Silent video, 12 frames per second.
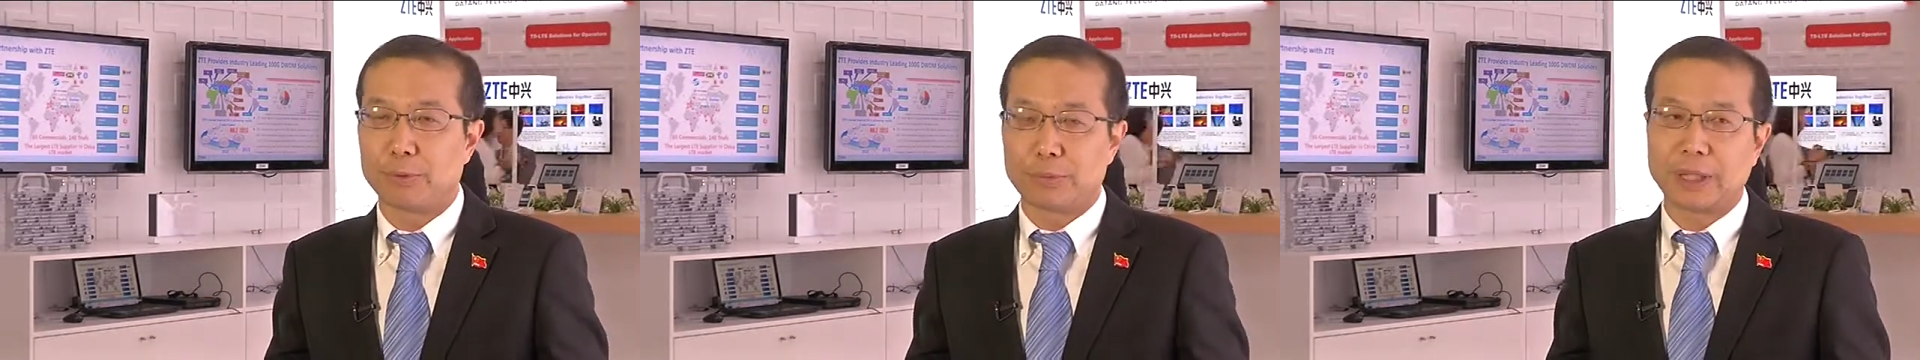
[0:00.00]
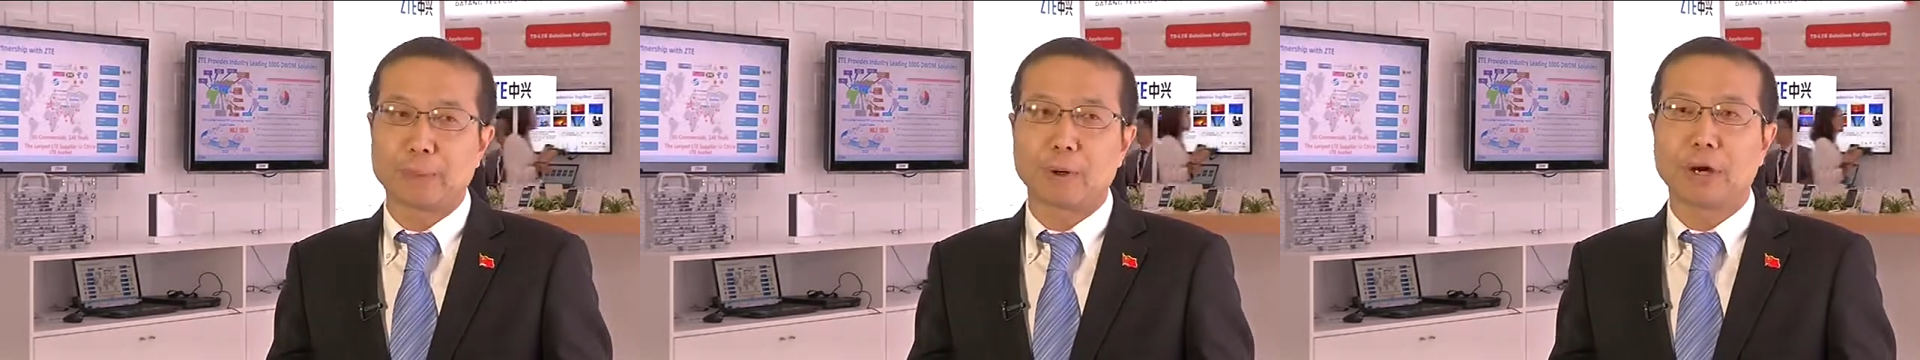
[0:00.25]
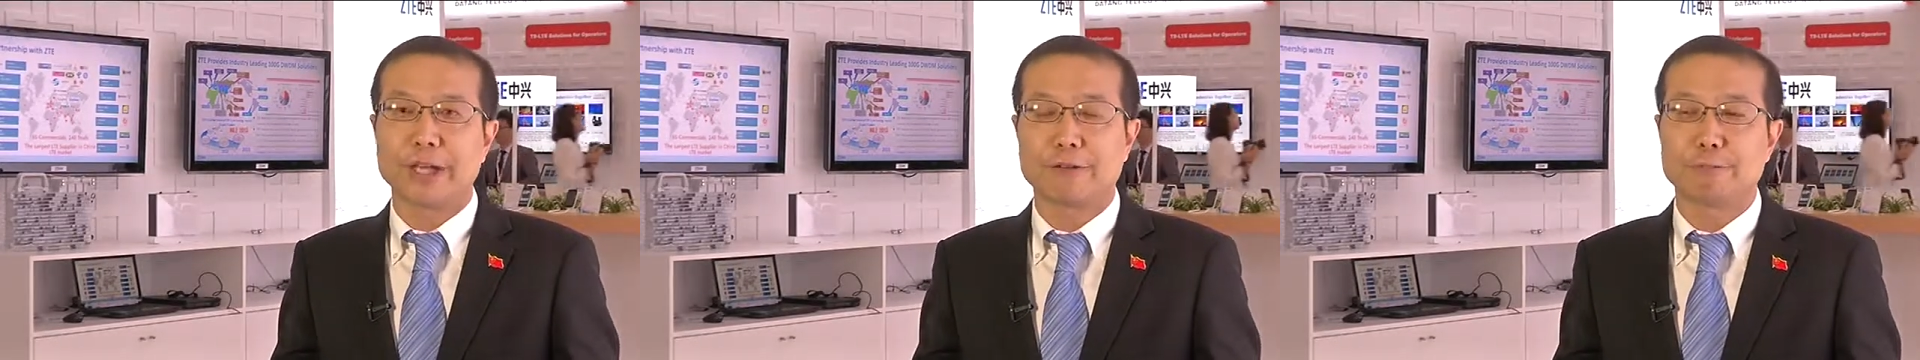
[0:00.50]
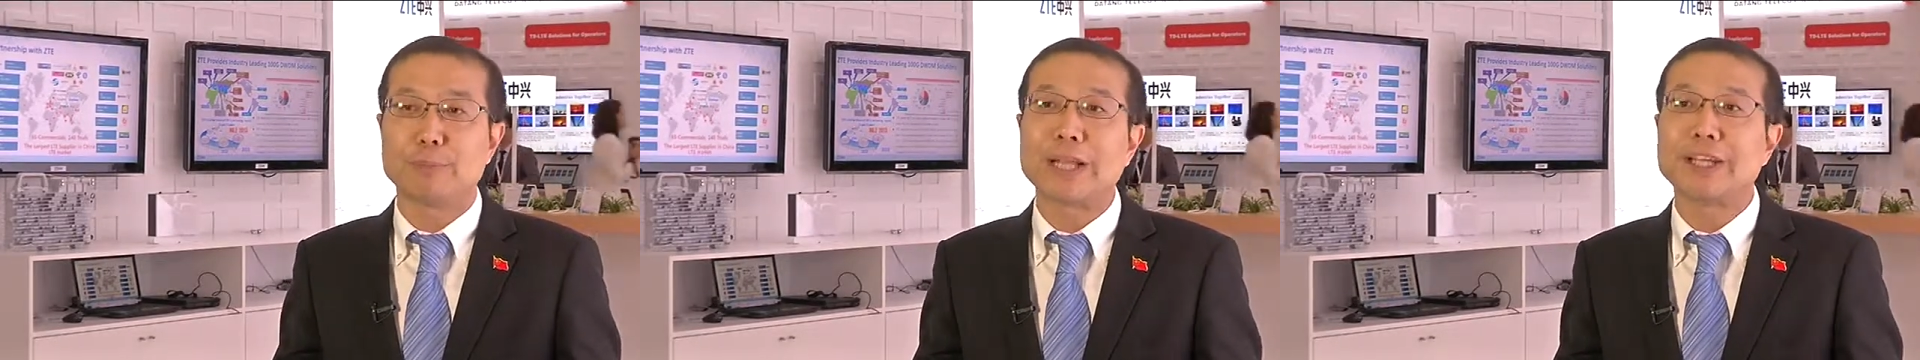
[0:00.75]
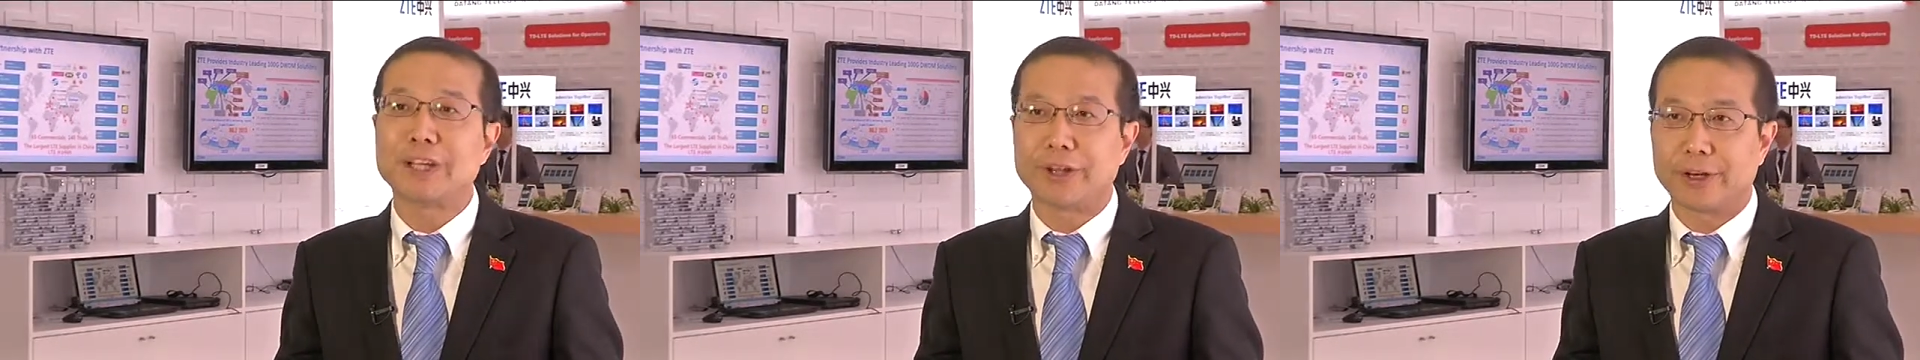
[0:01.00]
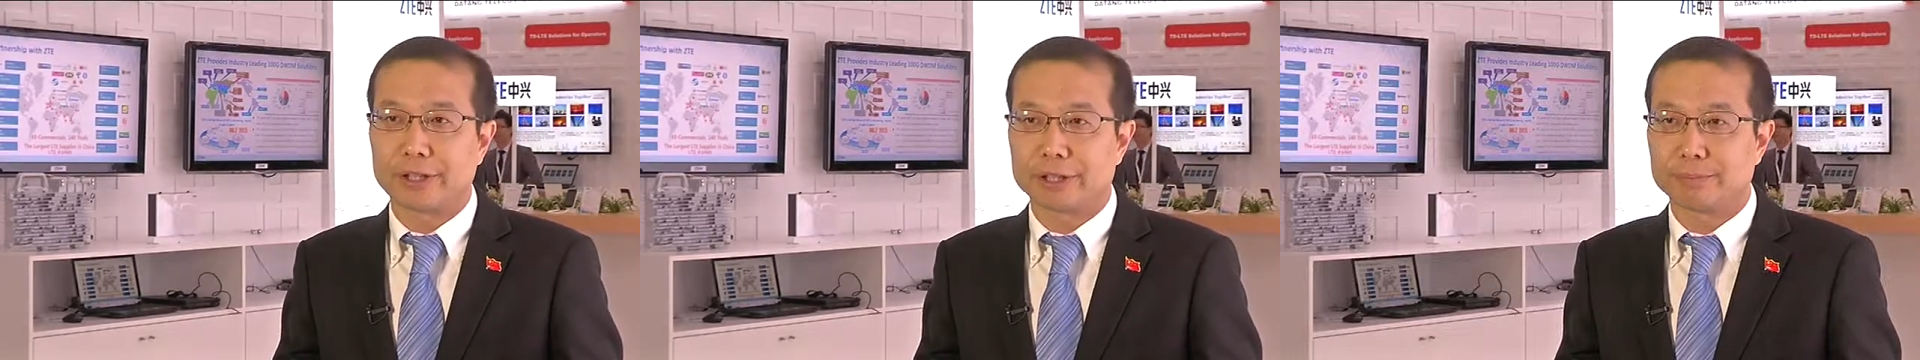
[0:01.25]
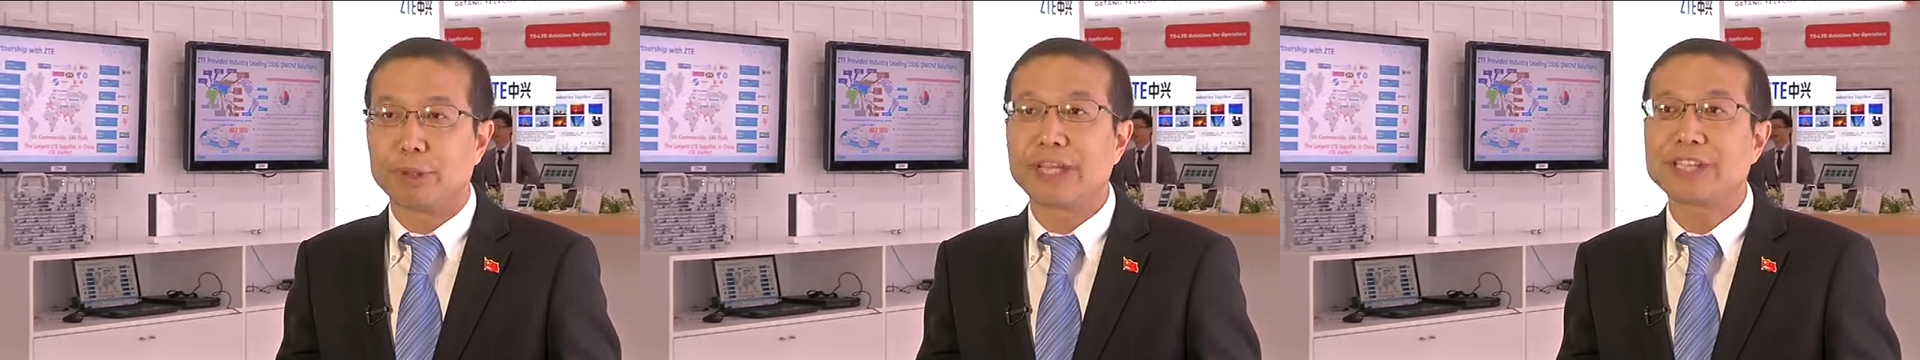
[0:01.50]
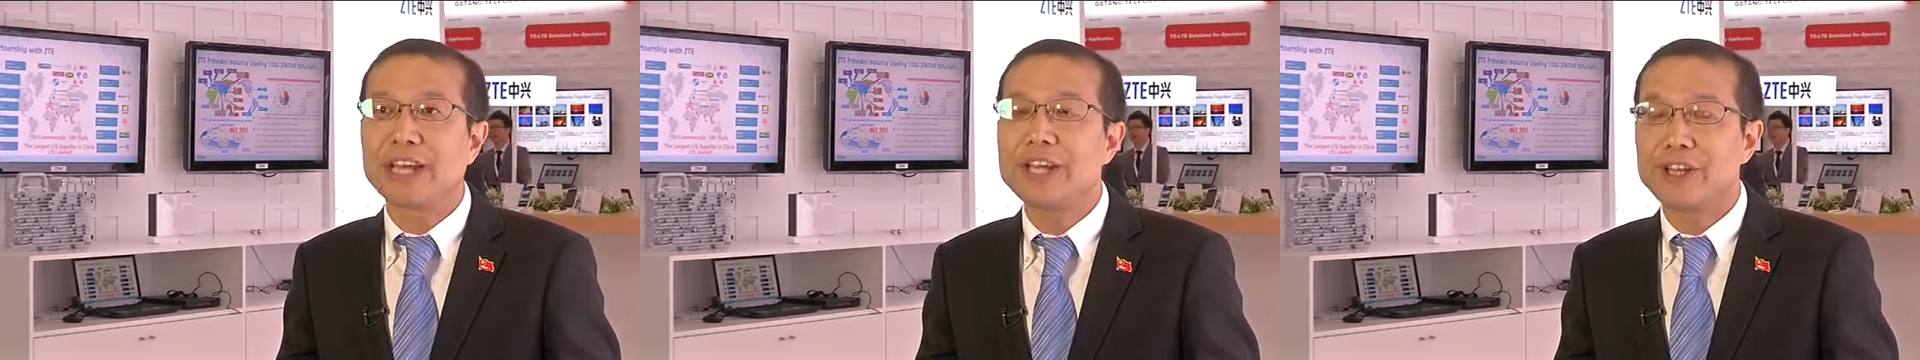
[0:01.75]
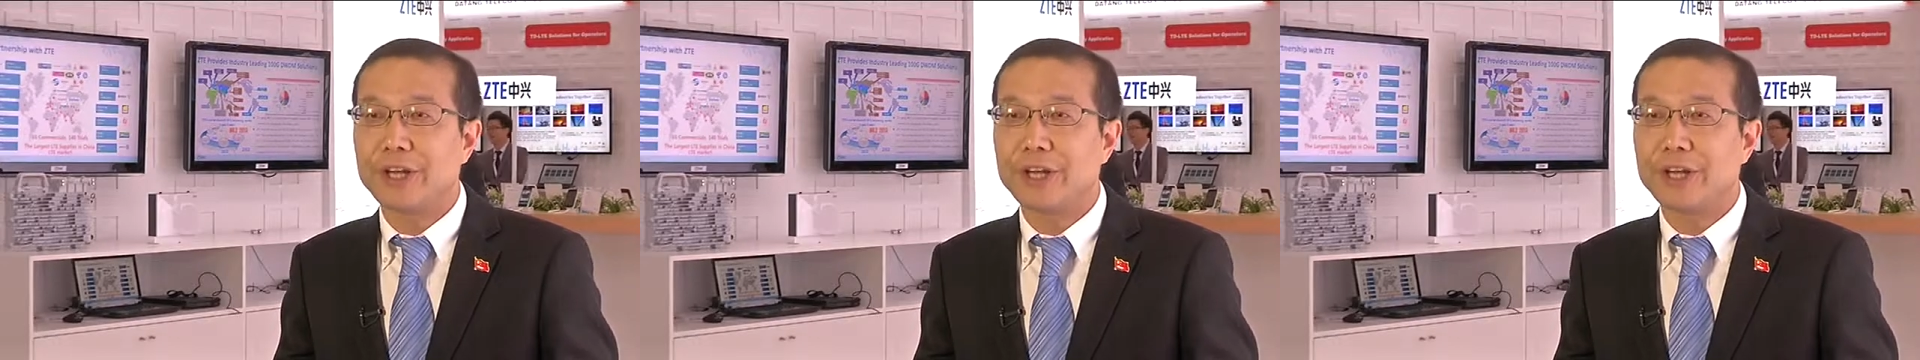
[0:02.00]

deployed many years, more than 10